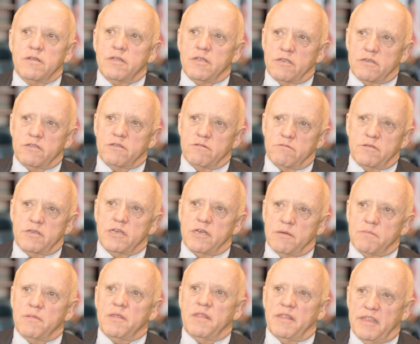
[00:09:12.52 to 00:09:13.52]
so
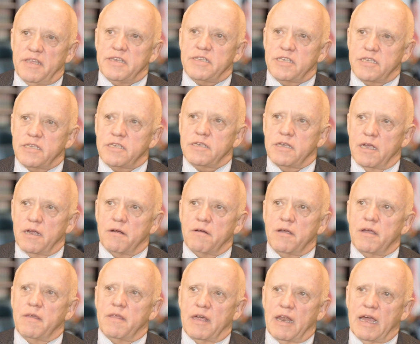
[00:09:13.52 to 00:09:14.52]
tell them this is the
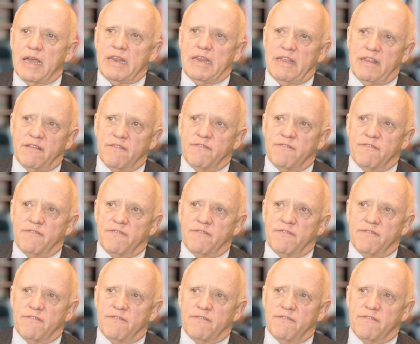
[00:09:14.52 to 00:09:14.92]
area that I need to